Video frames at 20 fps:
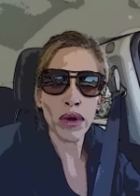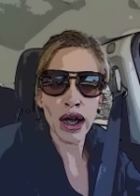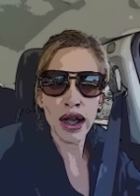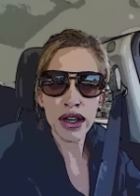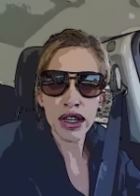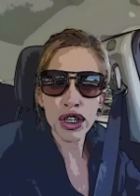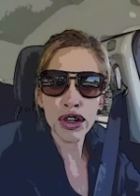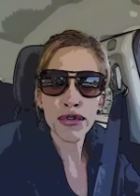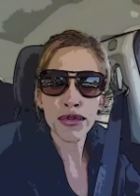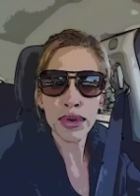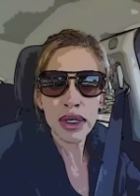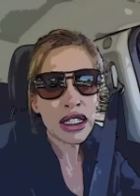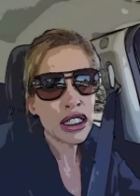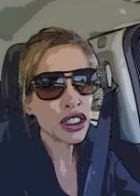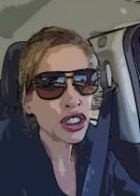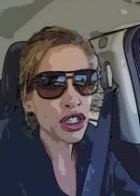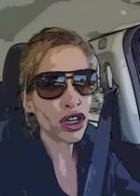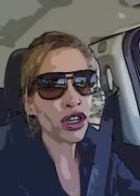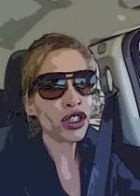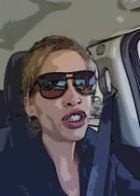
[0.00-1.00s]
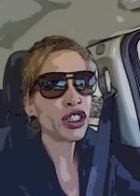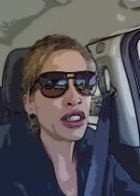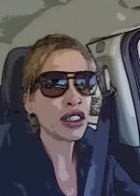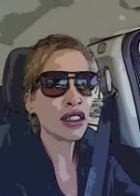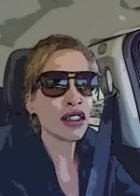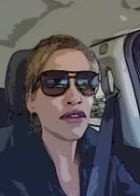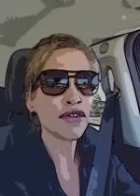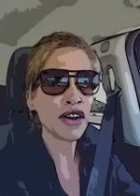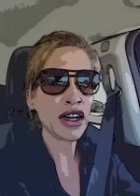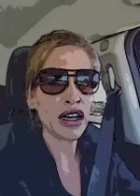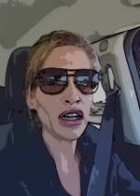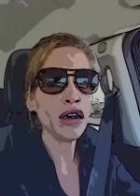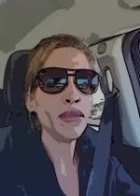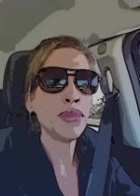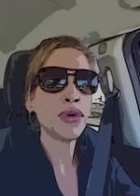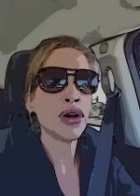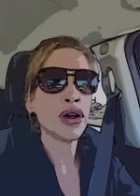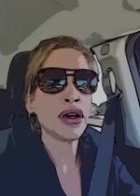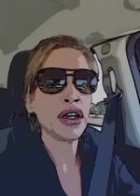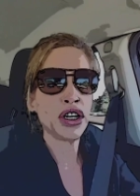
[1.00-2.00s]
what you've researched is
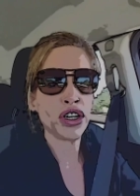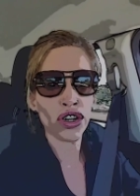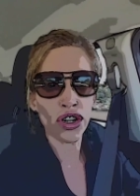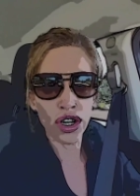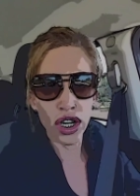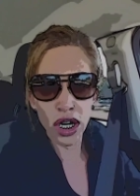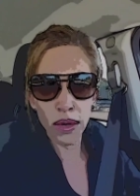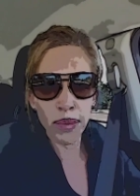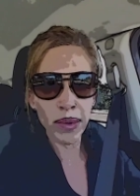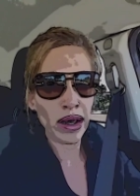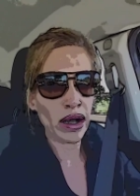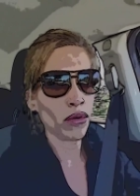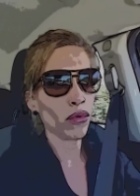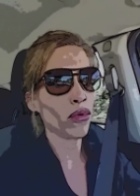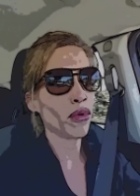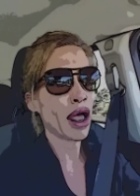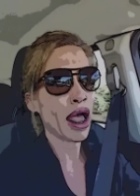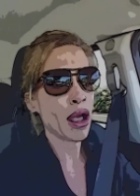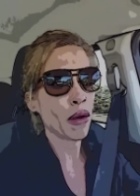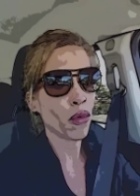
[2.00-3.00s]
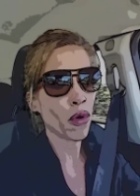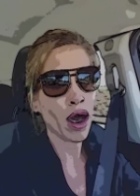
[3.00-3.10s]
available in Europe and